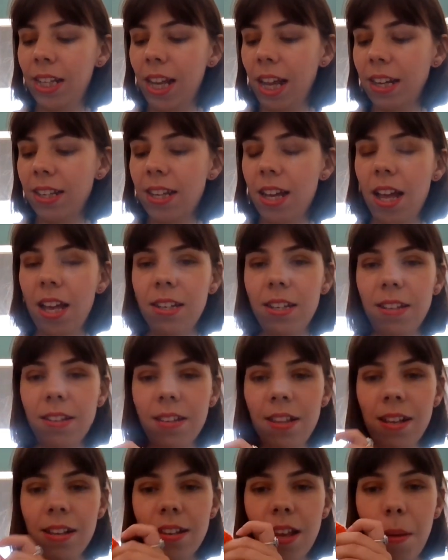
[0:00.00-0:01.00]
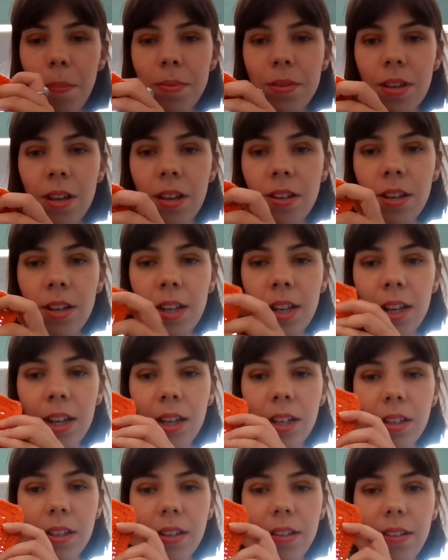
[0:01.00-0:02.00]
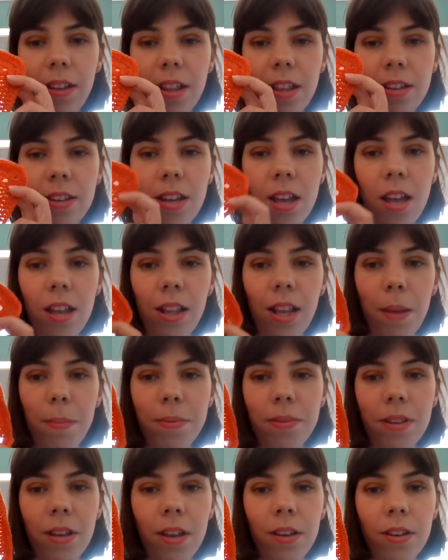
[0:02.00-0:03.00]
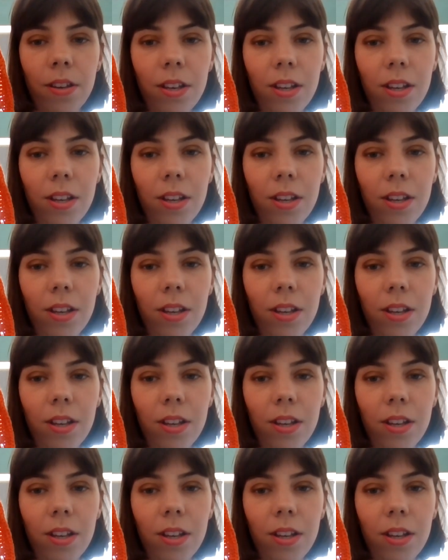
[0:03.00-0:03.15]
like turtles in this episode, don't I? It's like the turtle episode.